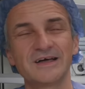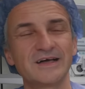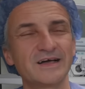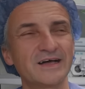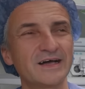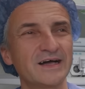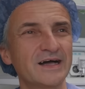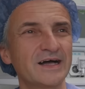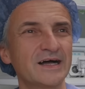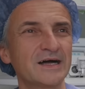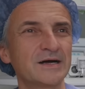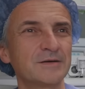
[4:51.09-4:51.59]

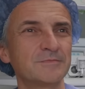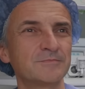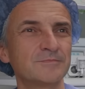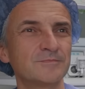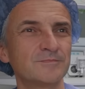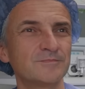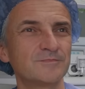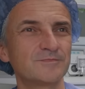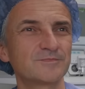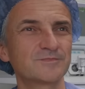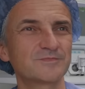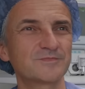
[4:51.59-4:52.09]

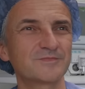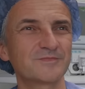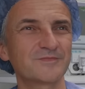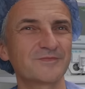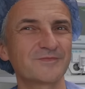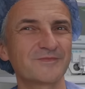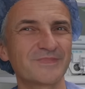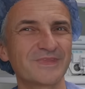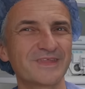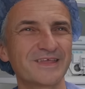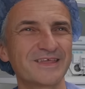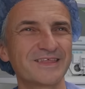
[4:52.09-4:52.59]
um,
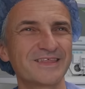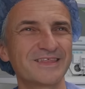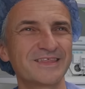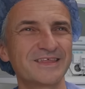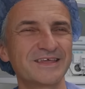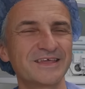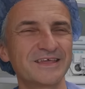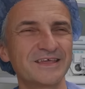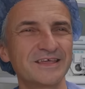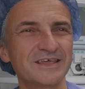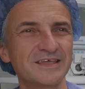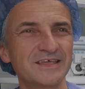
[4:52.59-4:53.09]

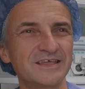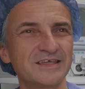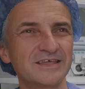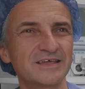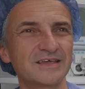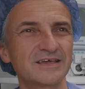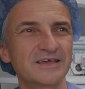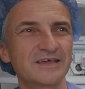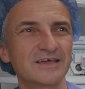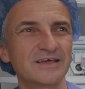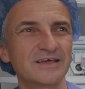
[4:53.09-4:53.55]
the